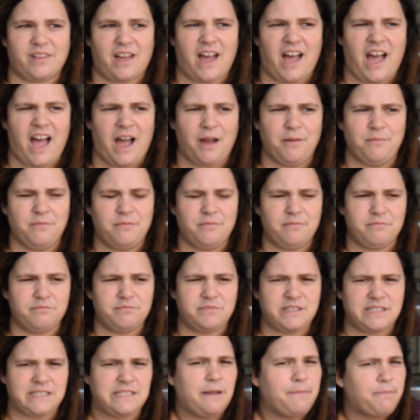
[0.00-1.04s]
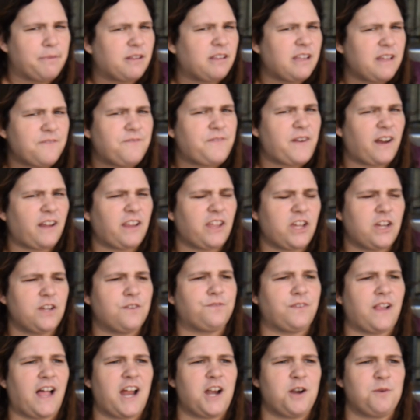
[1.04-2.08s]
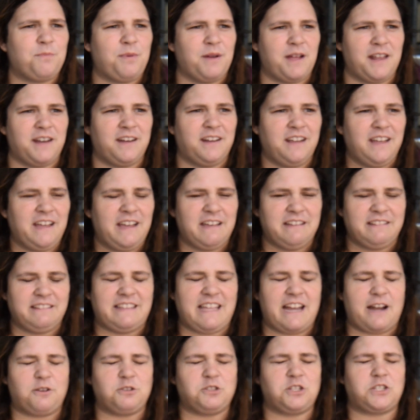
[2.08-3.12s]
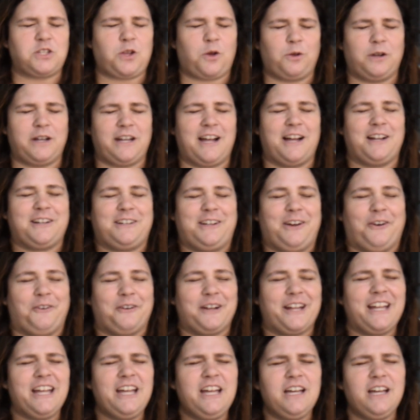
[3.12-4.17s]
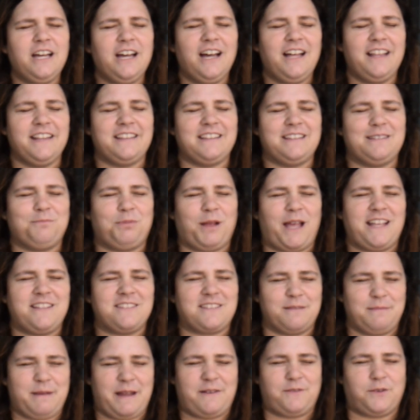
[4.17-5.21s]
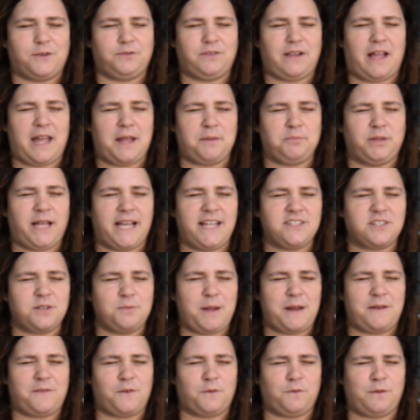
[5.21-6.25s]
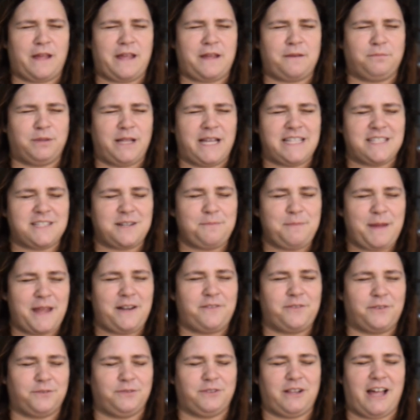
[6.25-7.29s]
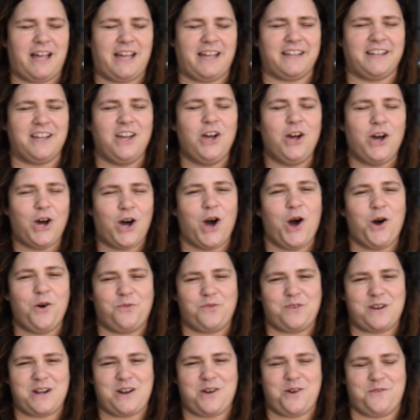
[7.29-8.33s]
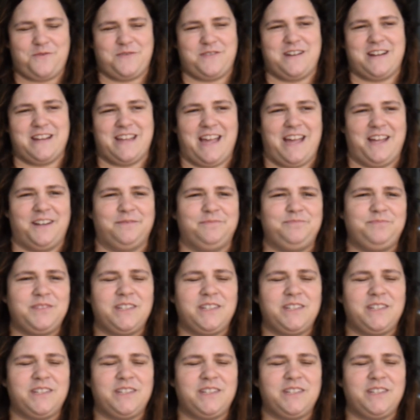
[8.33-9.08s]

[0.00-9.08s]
I'm typically a fairly good flyer, but there I was just holding on going, planes are made for flying, planes are made for flying, planes are made for flying, over and over again.